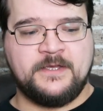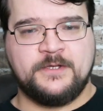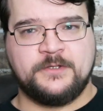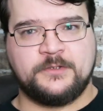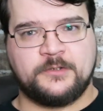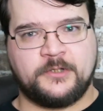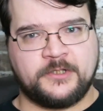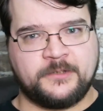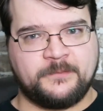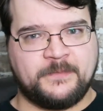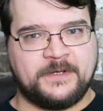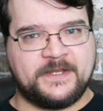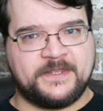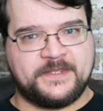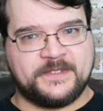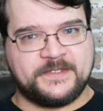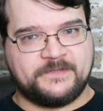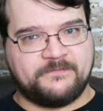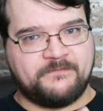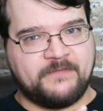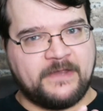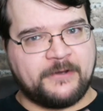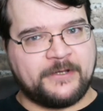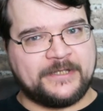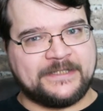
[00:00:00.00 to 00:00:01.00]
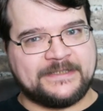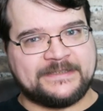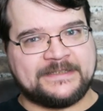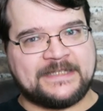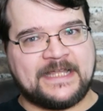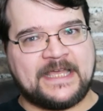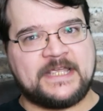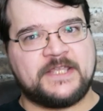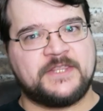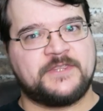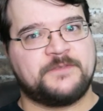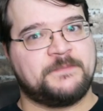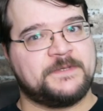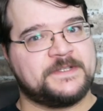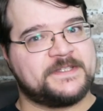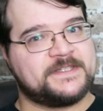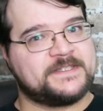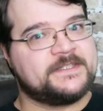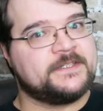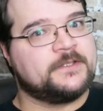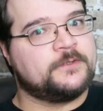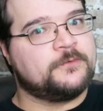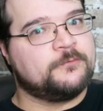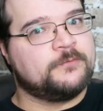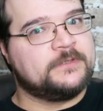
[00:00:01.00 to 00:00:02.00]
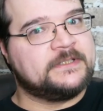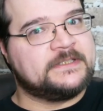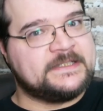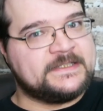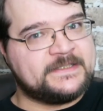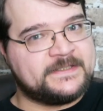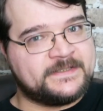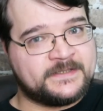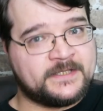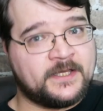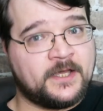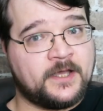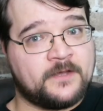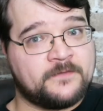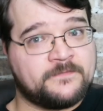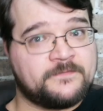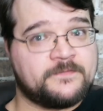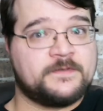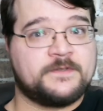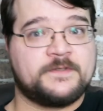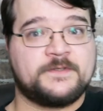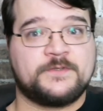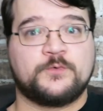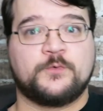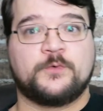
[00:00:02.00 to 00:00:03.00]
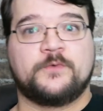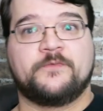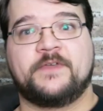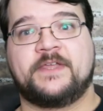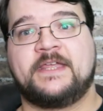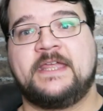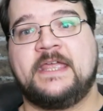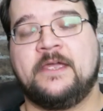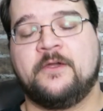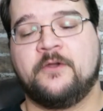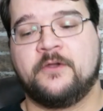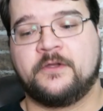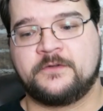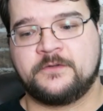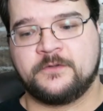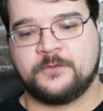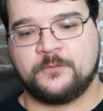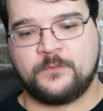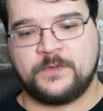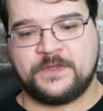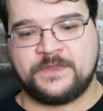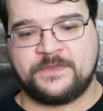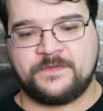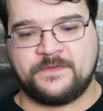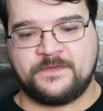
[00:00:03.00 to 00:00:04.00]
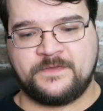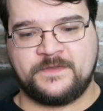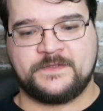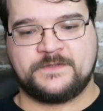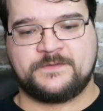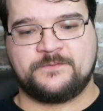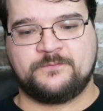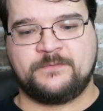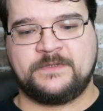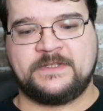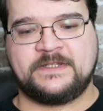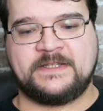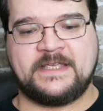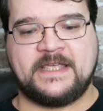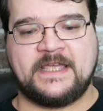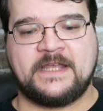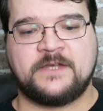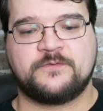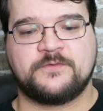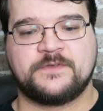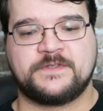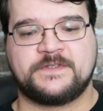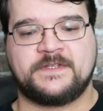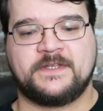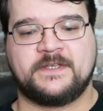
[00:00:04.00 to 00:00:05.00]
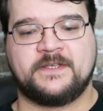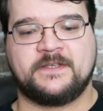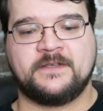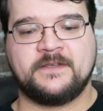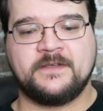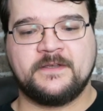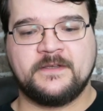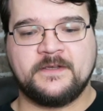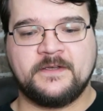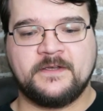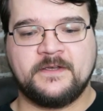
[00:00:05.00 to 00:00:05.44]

Turning him into this very lithe but still really tough sort of a character with this really interesting,